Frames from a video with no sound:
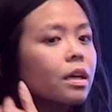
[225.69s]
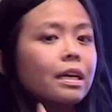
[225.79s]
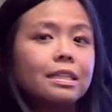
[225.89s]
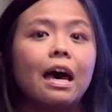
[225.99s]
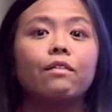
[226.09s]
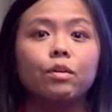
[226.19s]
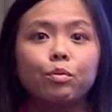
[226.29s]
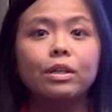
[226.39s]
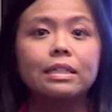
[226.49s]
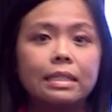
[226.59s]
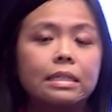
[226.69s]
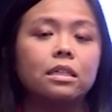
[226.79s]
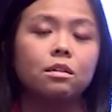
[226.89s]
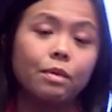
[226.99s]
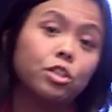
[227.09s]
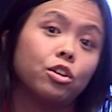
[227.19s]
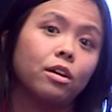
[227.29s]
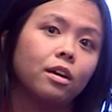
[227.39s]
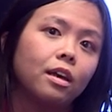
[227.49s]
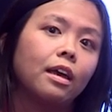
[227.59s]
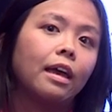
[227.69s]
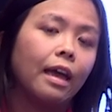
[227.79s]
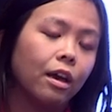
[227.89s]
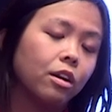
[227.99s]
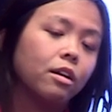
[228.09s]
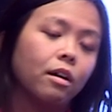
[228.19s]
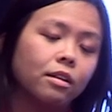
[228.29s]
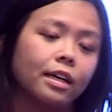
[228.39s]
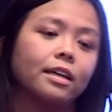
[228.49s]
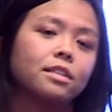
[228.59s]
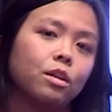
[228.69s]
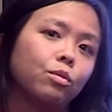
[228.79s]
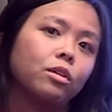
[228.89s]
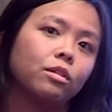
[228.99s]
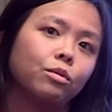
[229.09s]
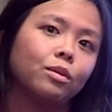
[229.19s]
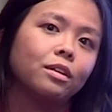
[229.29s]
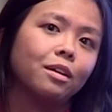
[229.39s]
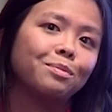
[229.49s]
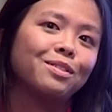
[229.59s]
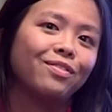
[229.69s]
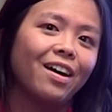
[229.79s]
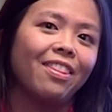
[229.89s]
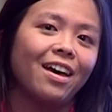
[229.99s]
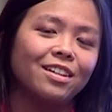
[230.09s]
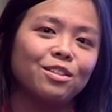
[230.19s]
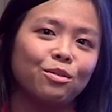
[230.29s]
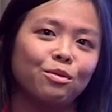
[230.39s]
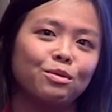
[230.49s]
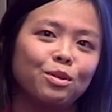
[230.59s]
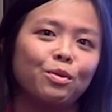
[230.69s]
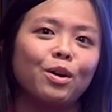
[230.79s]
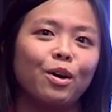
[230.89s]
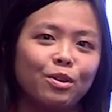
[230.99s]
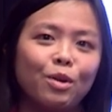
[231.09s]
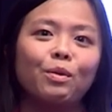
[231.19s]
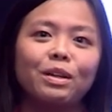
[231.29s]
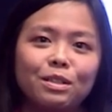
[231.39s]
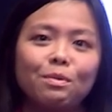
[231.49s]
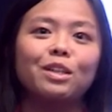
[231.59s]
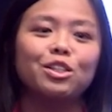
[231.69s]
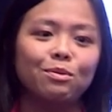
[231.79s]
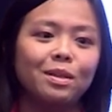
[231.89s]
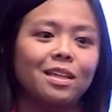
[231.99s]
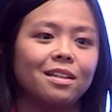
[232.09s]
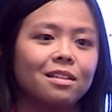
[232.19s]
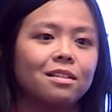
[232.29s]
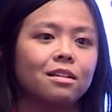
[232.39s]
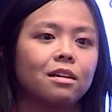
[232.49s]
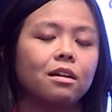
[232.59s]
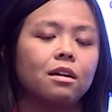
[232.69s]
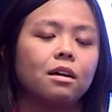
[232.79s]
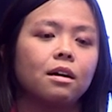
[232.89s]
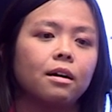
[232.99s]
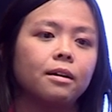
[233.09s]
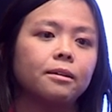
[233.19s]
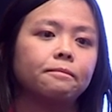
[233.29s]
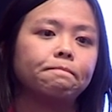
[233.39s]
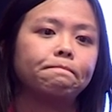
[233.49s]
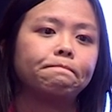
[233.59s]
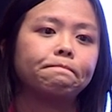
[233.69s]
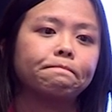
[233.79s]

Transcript: is having pre-existing dementia. And uh, like I said, we'll, we'll help define that so, so we all know what dementia means. Um,